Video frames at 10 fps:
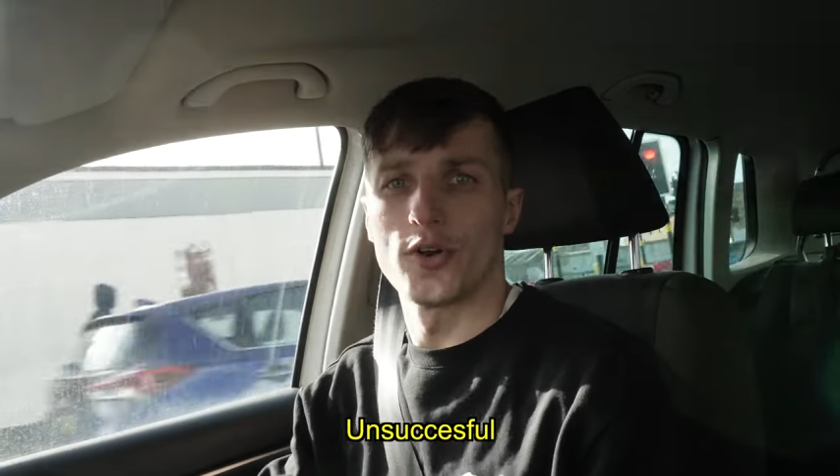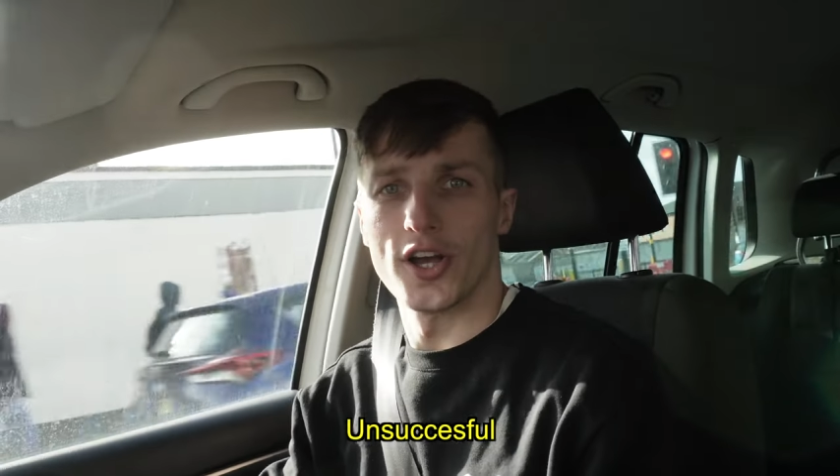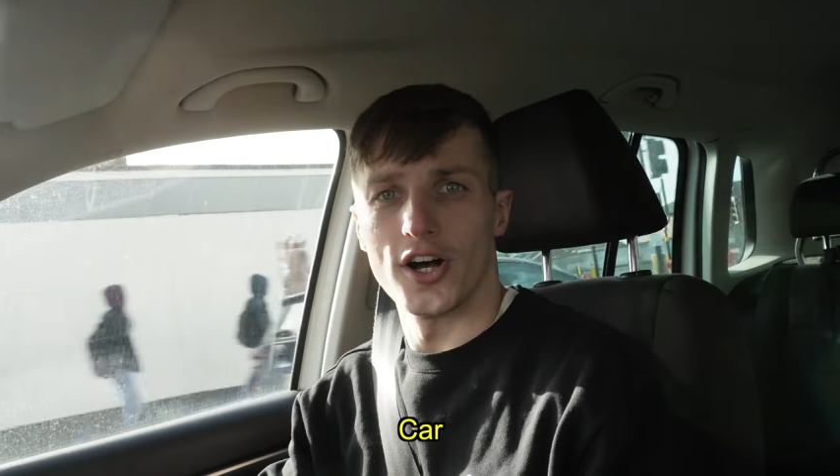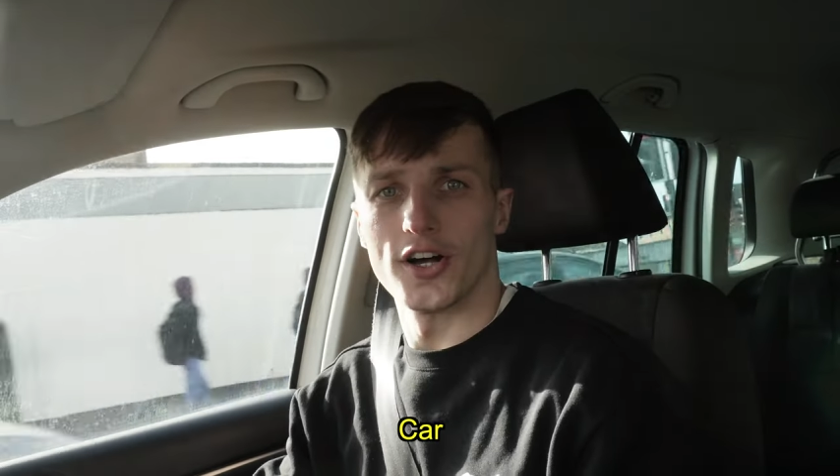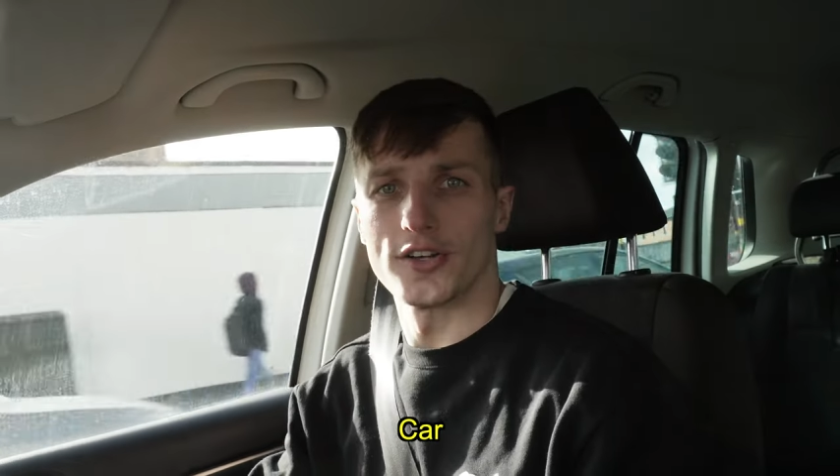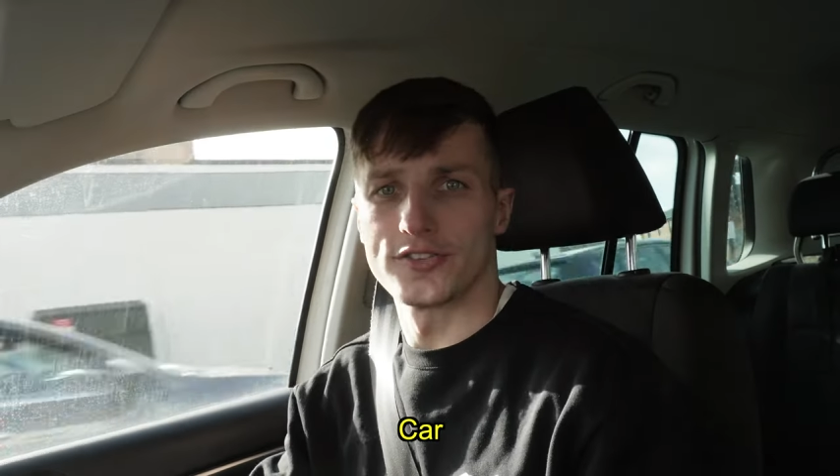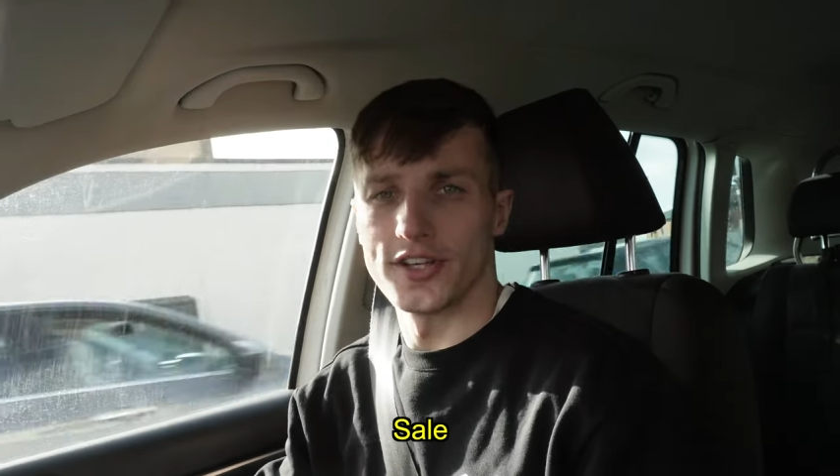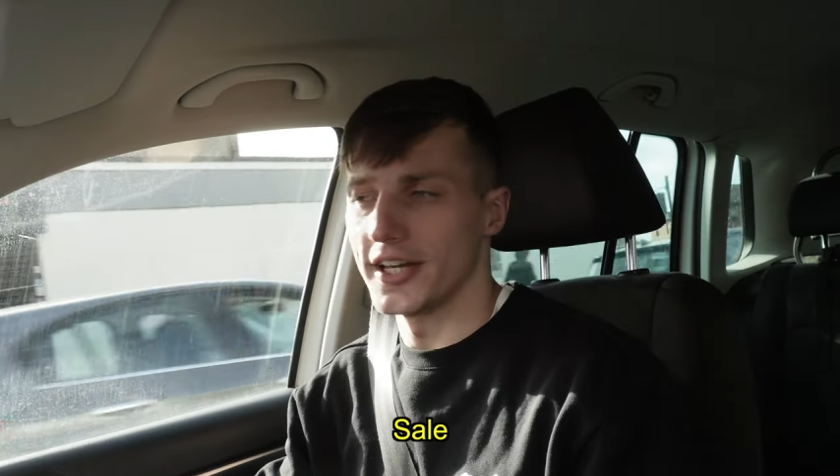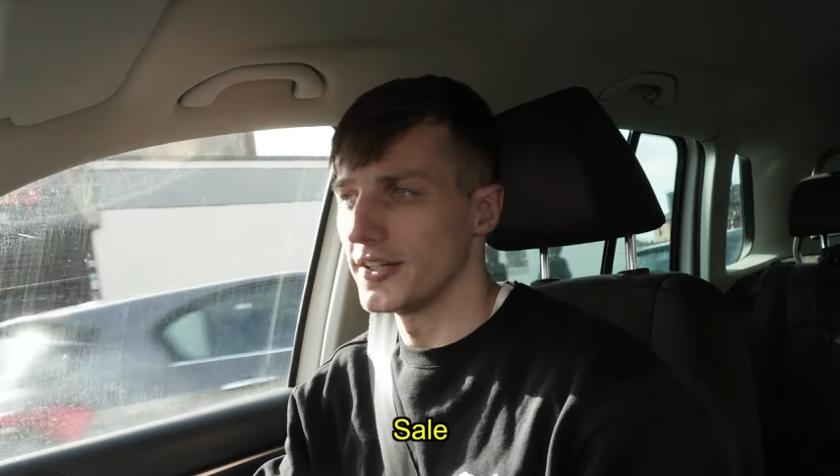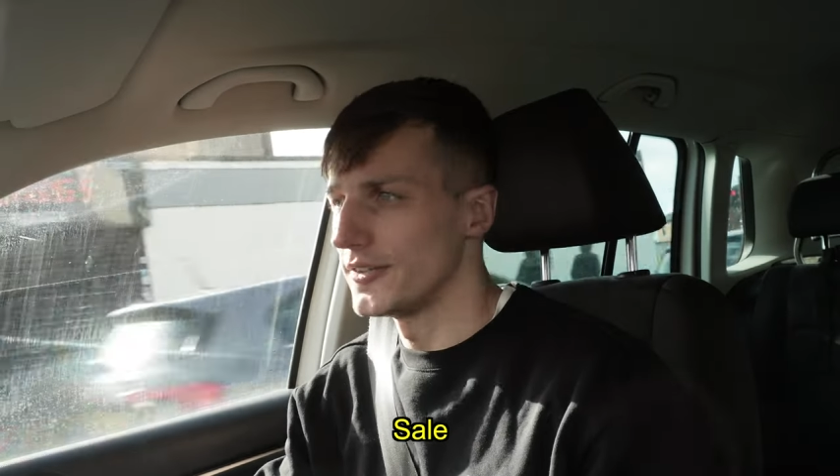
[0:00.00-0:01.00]
car
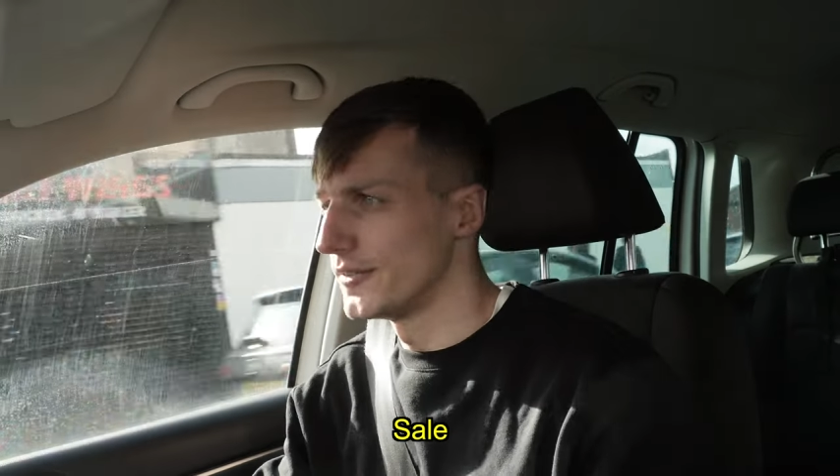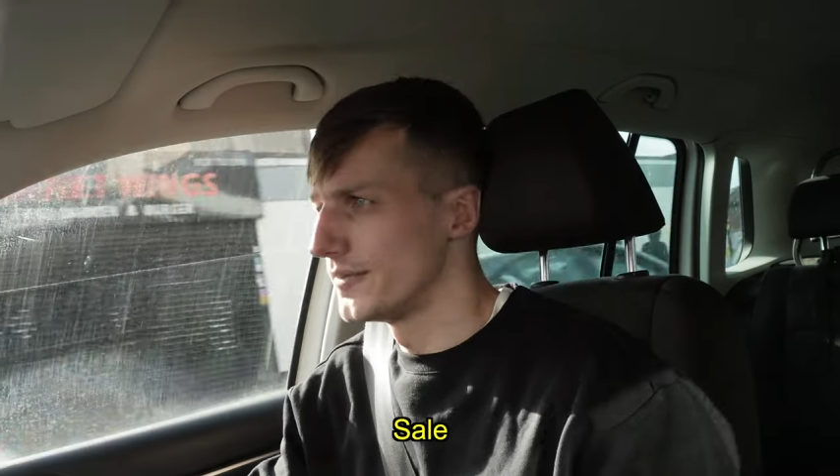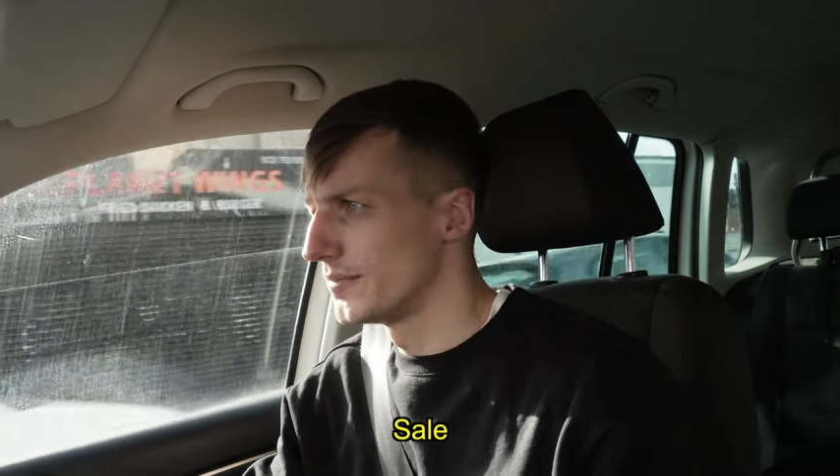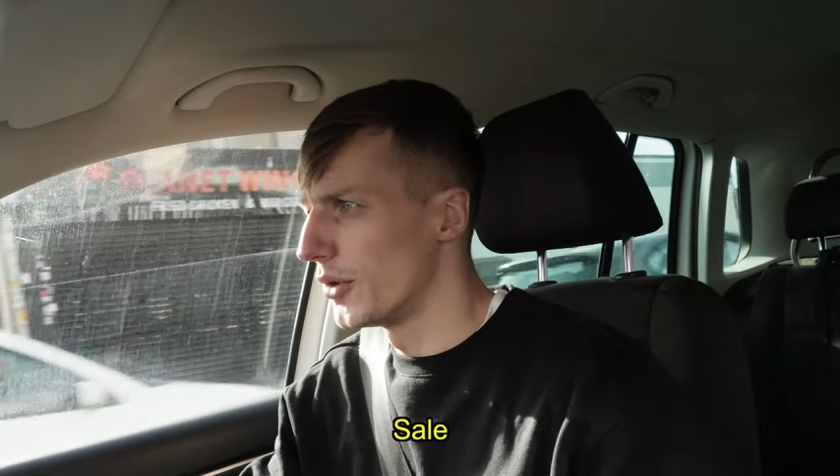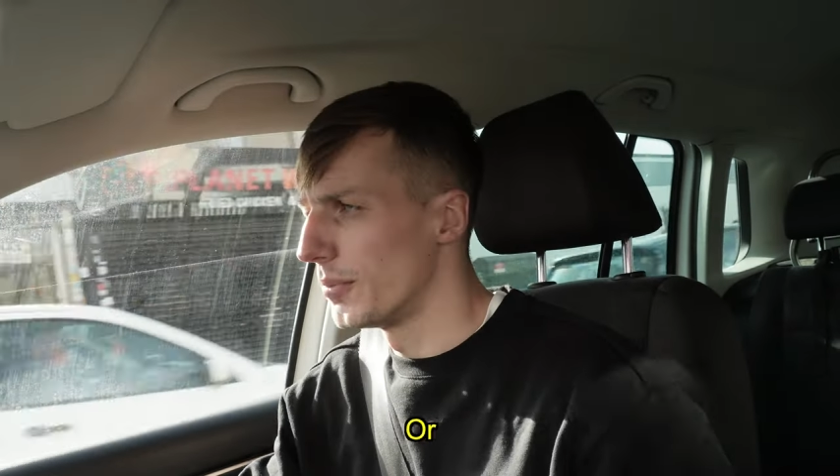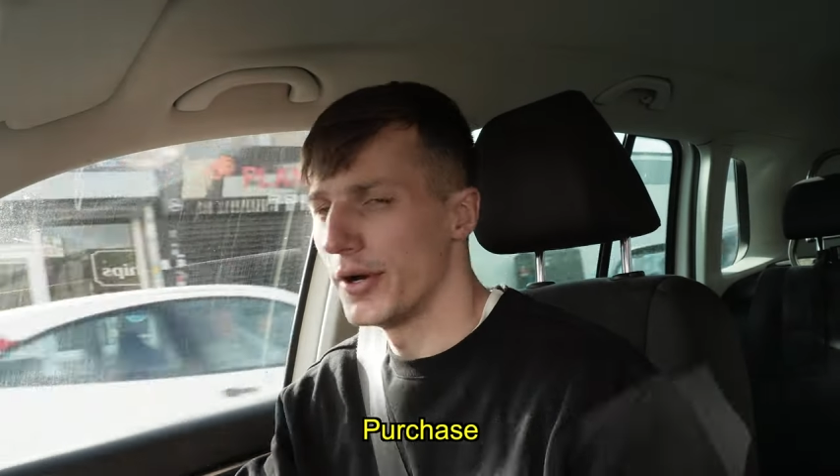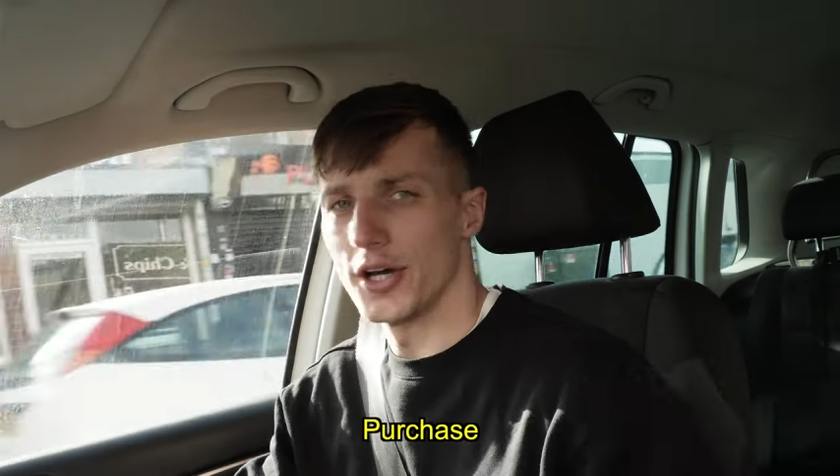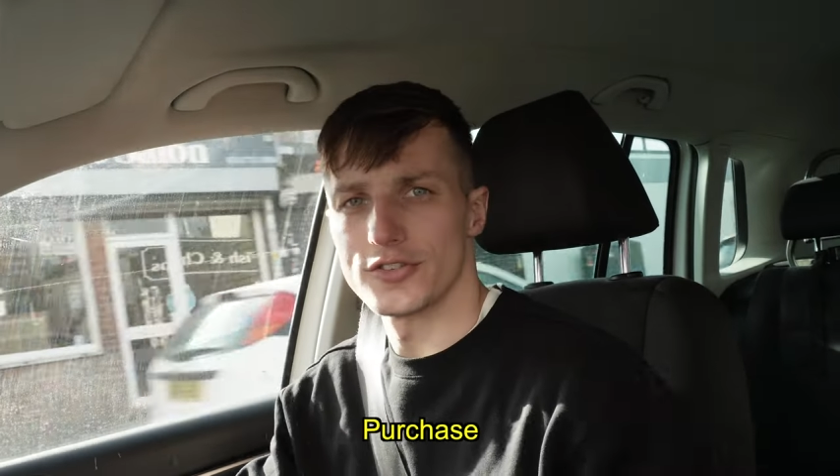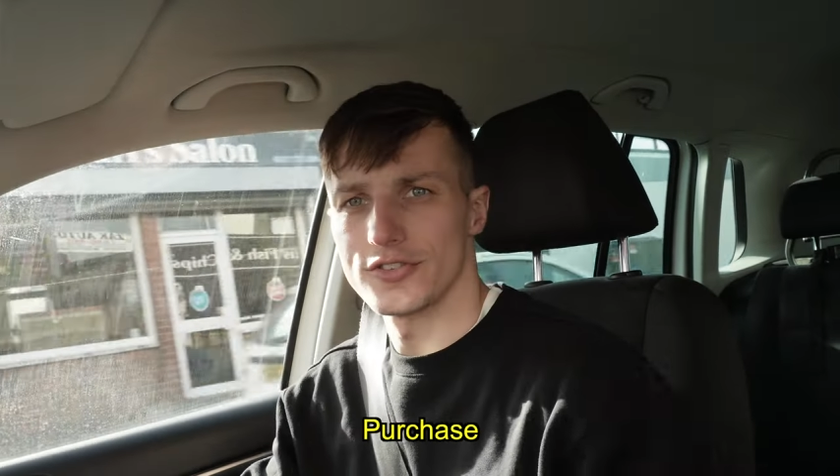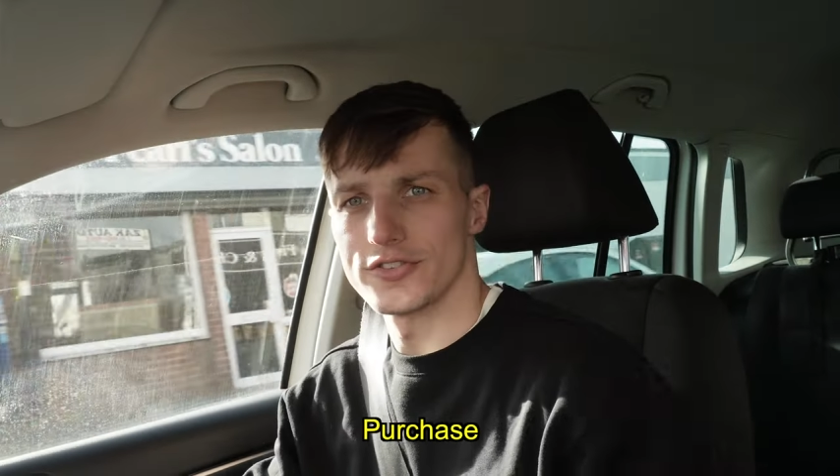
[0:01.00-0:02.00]
sale or
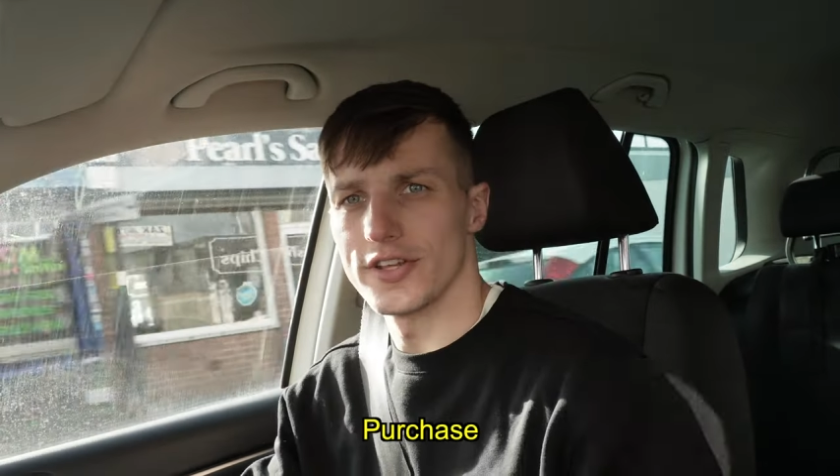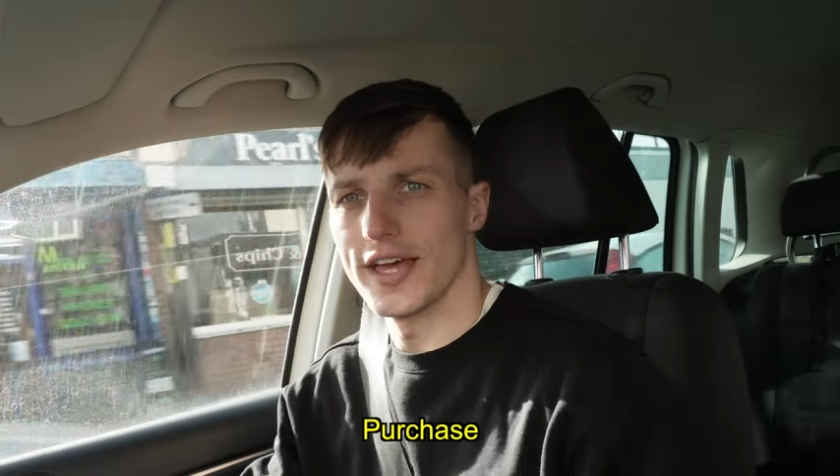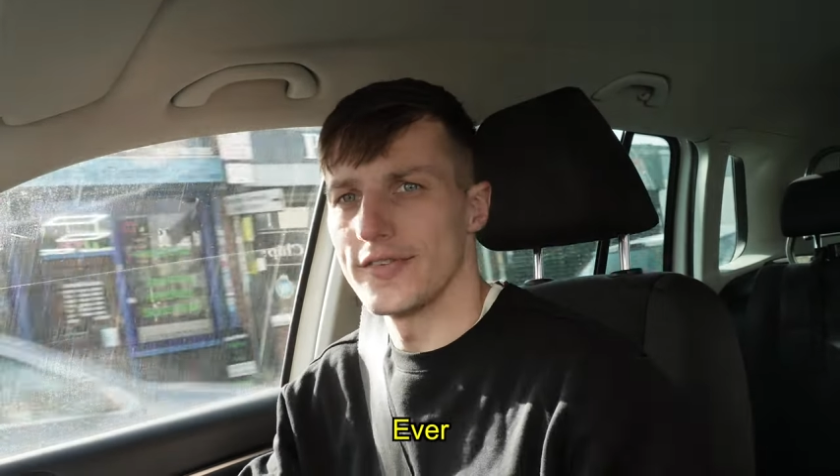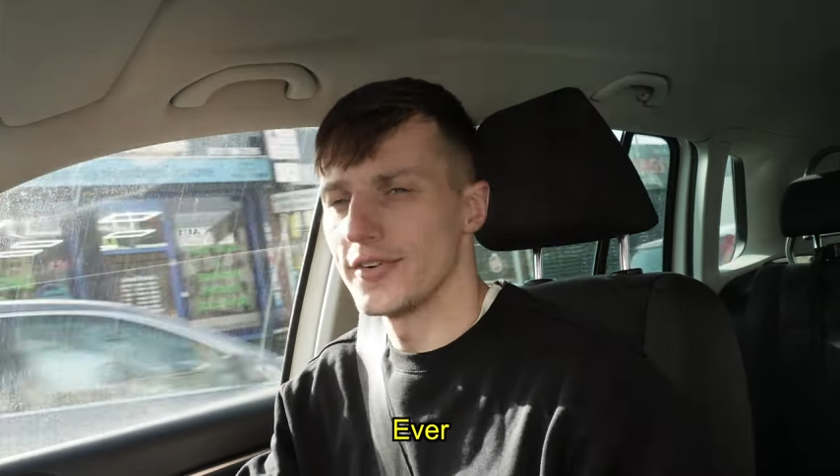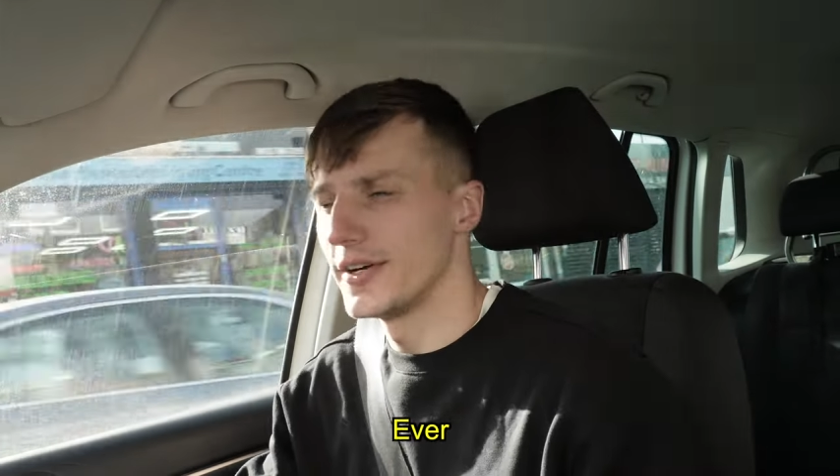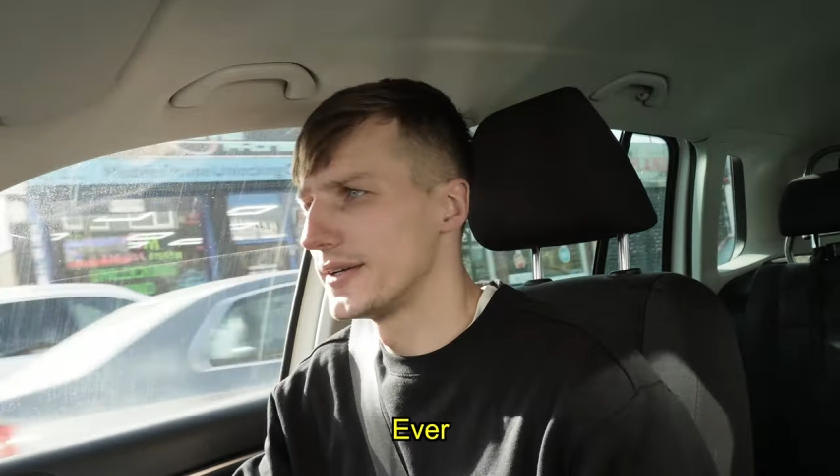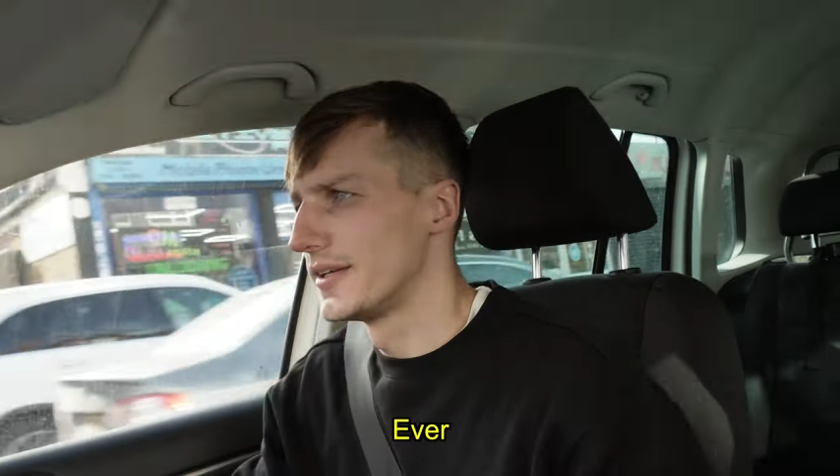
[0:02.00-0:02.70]
purchase ever.